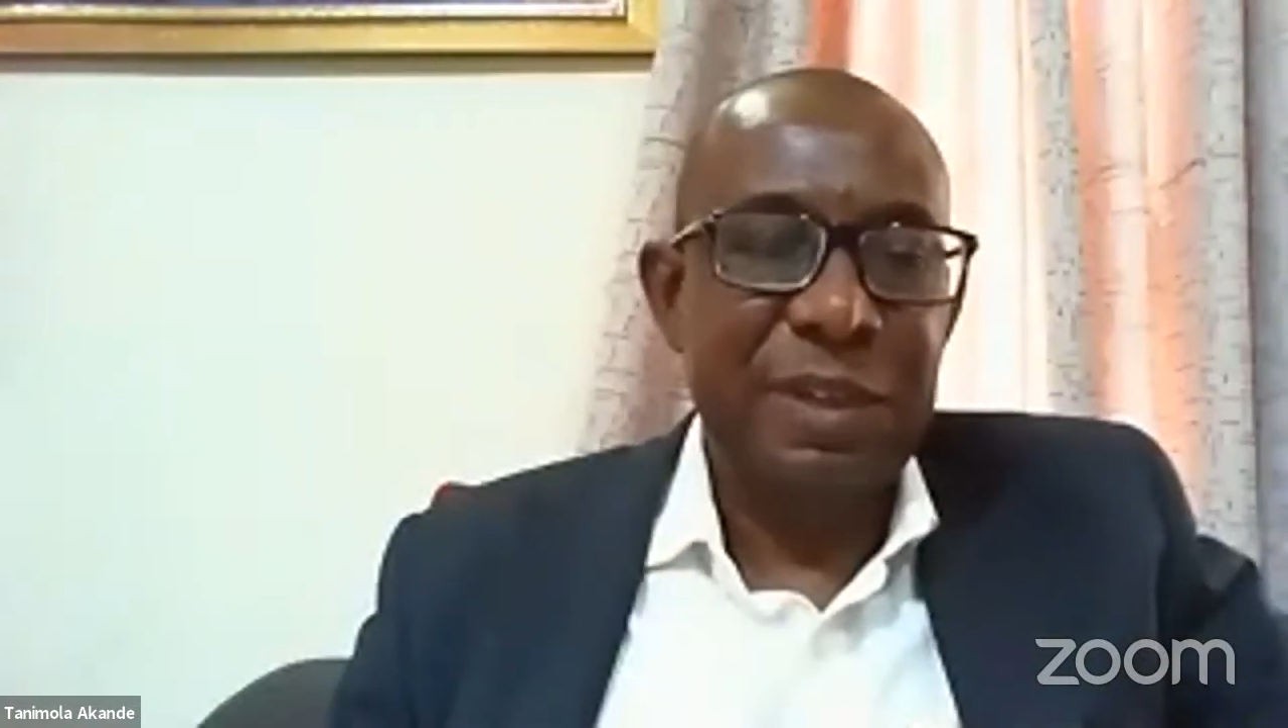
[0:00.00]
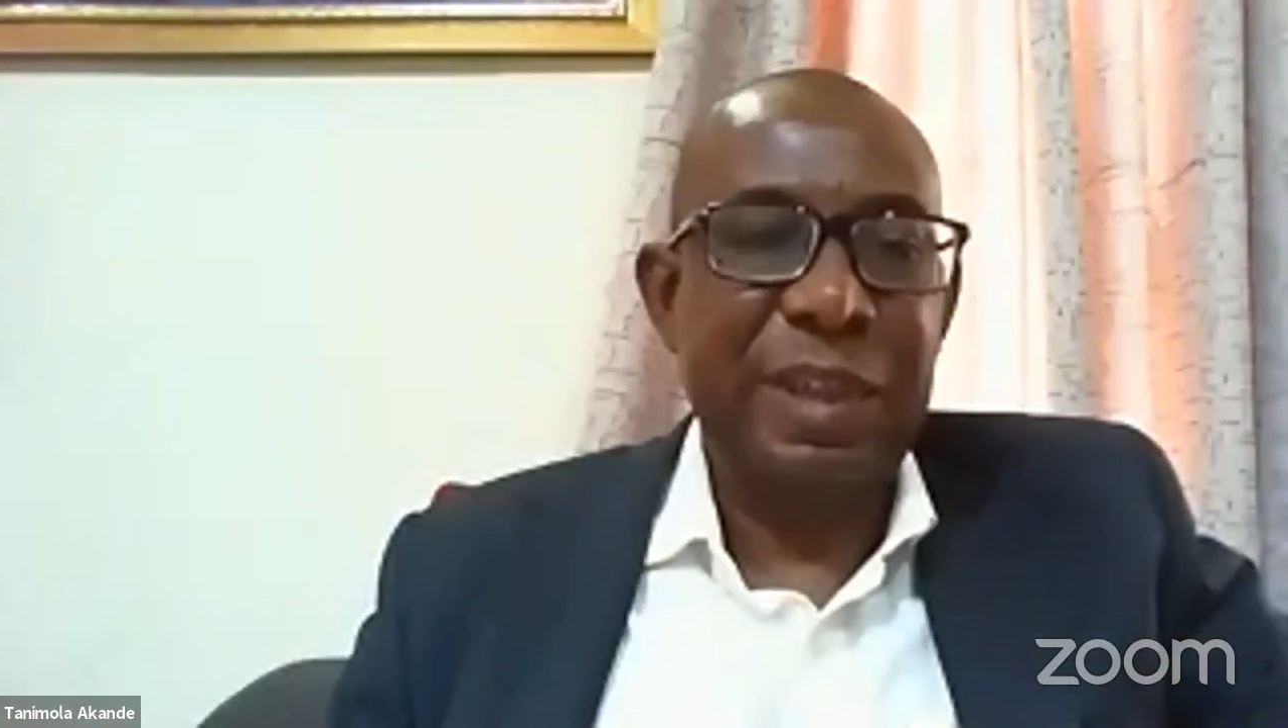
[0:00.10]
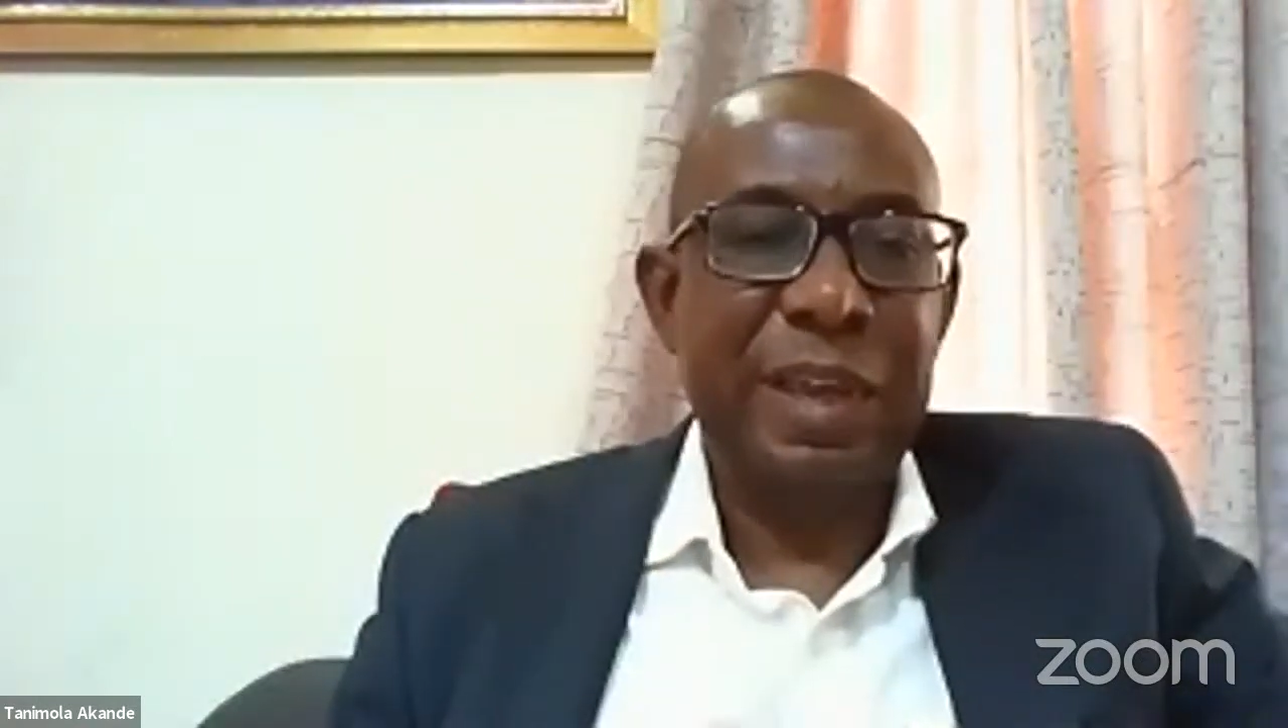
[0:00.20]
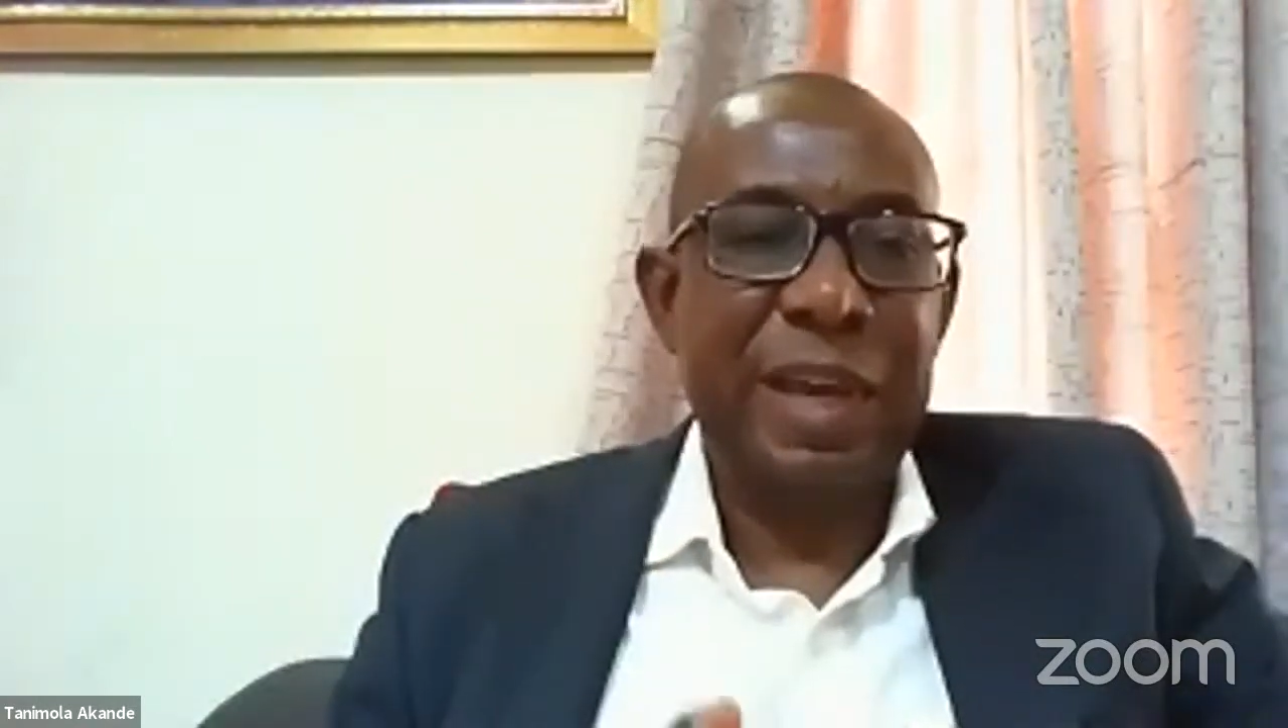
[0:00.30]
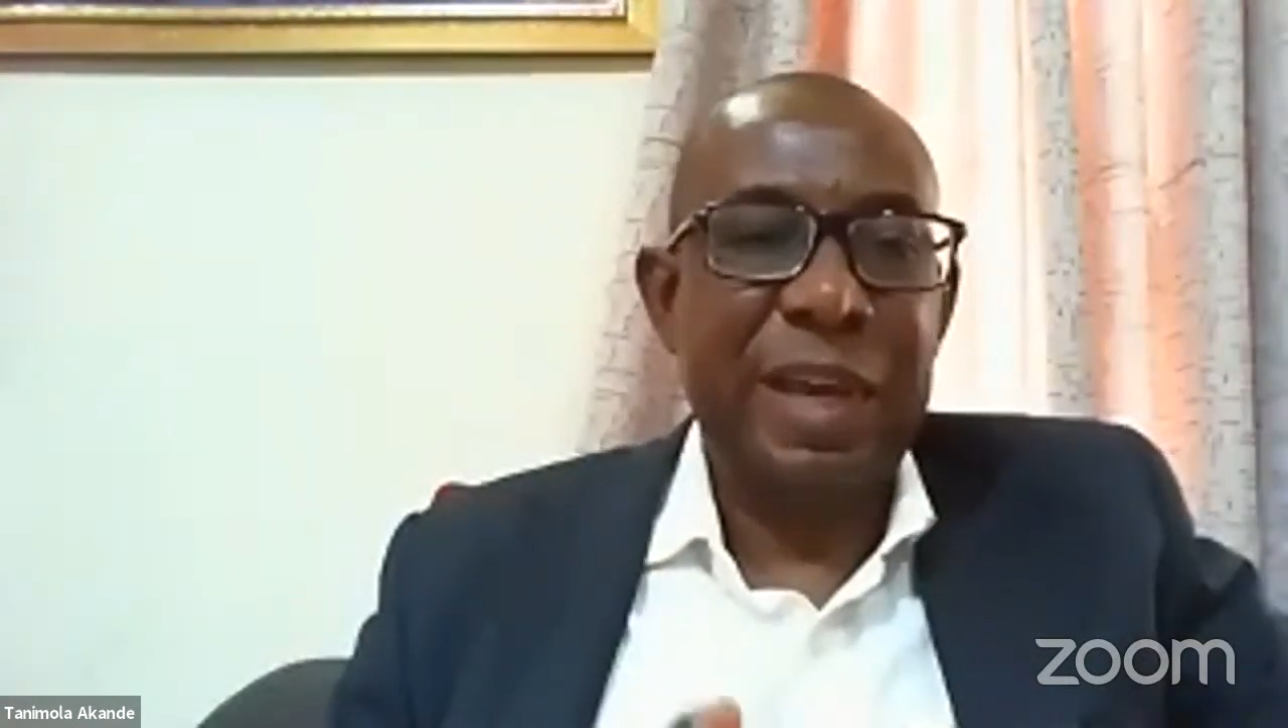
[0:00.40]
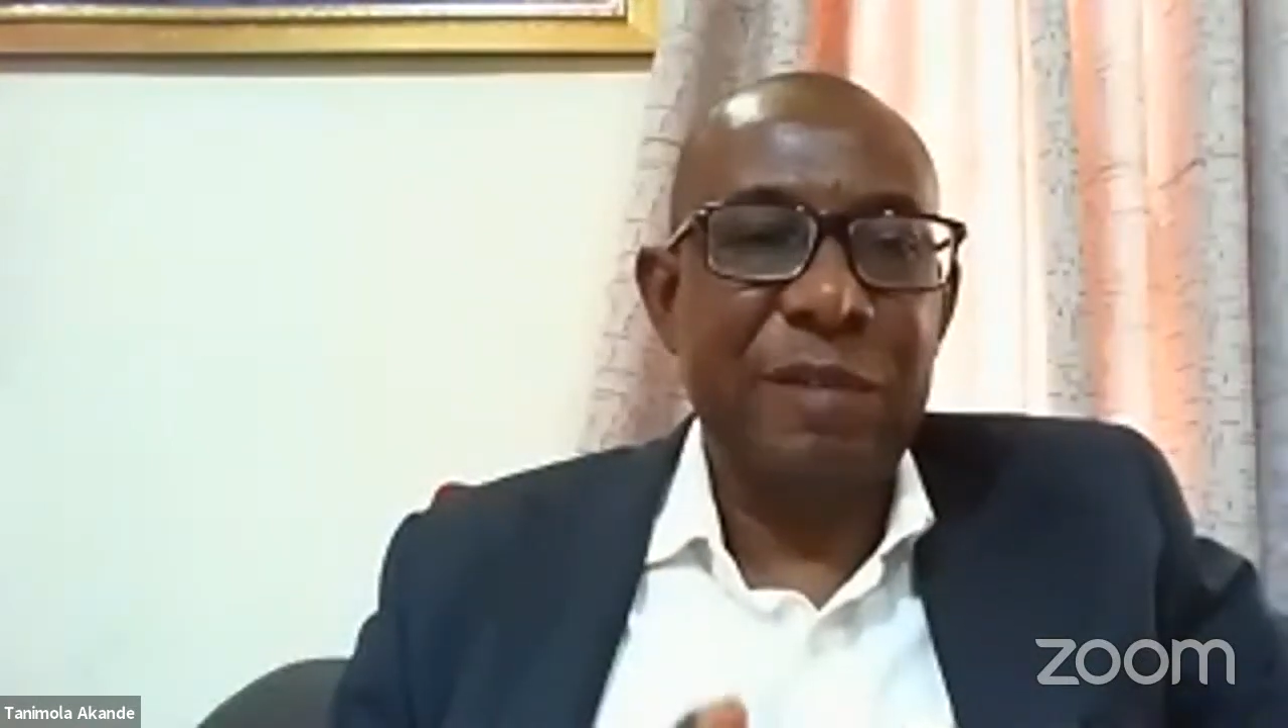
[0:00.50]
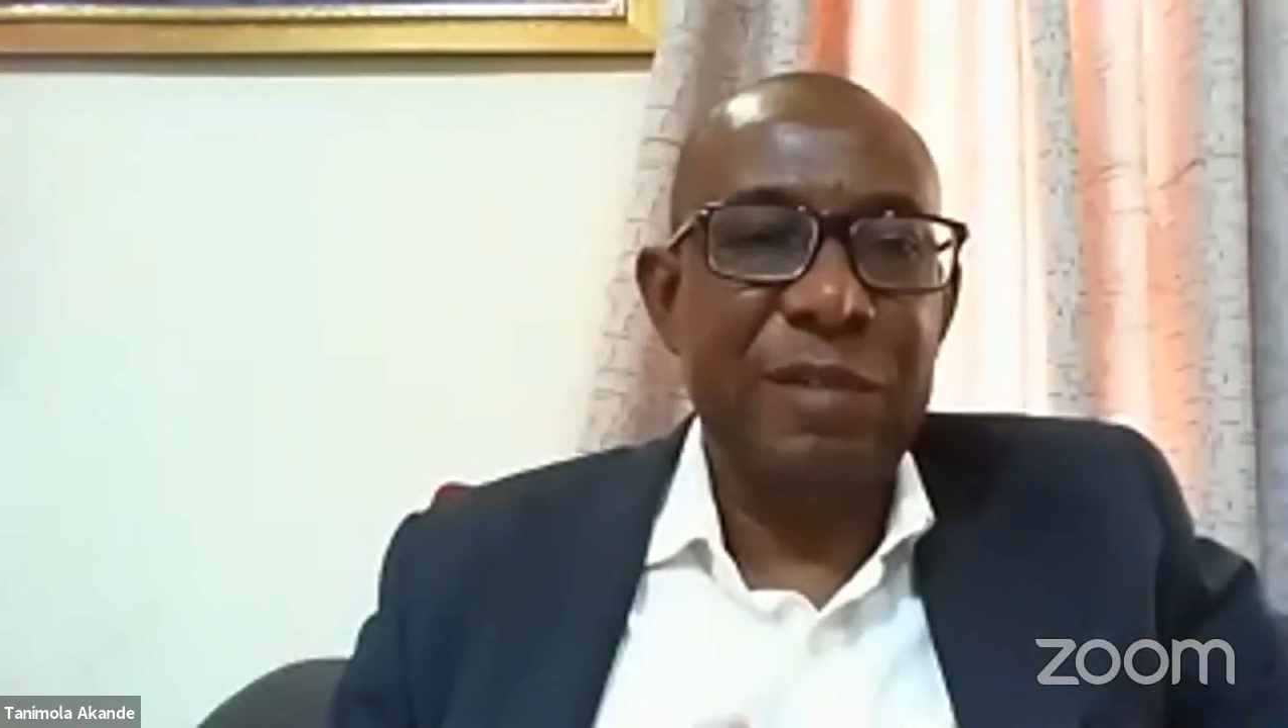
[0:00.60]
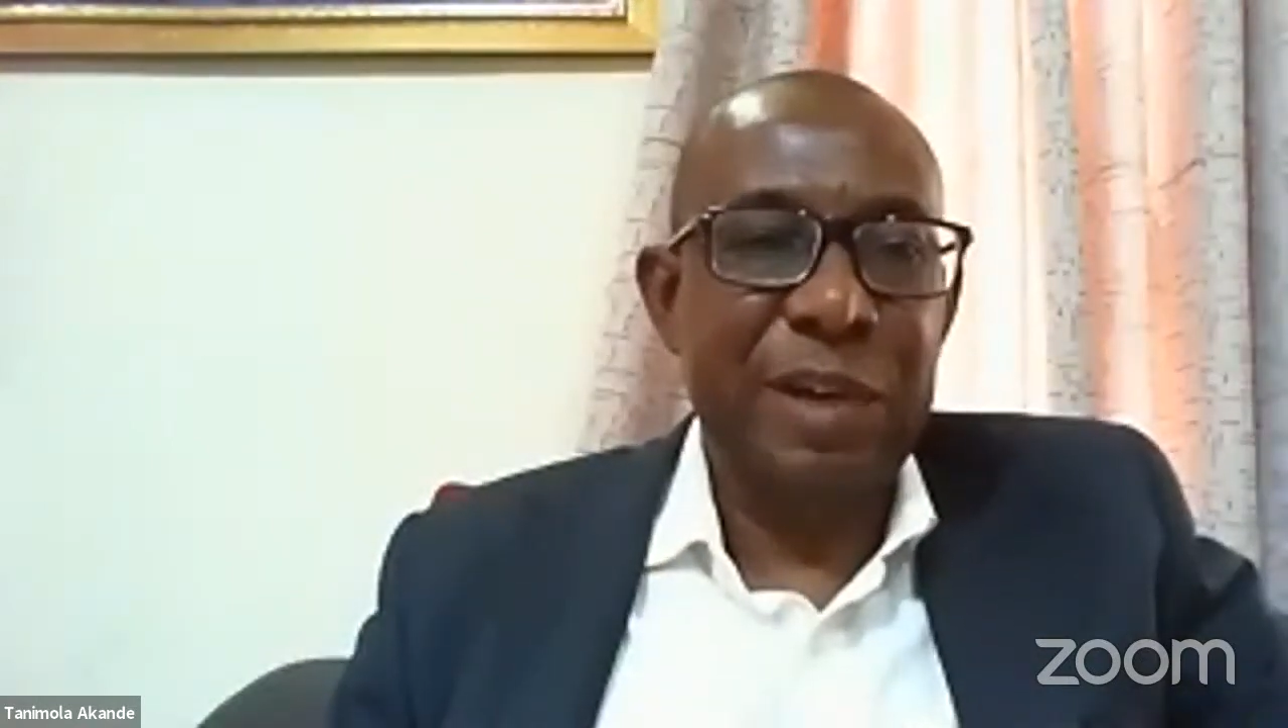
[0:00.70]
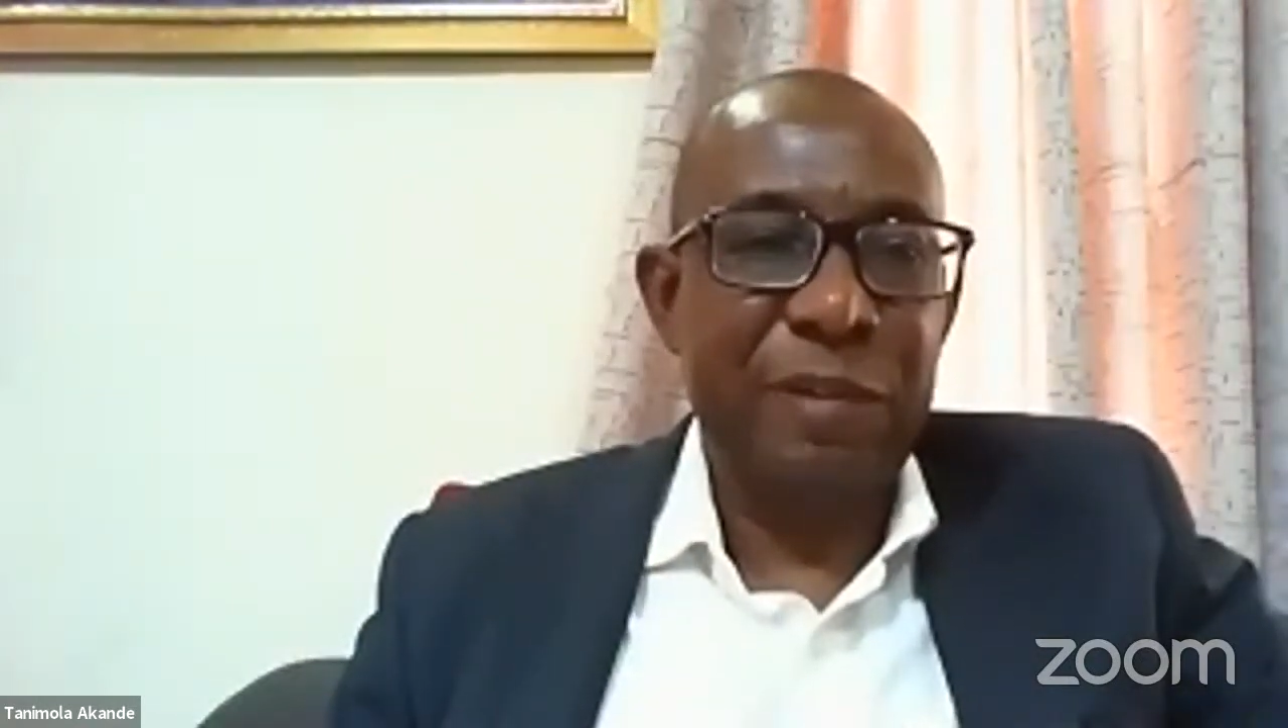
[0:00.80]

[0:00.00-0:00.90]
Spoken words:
They have their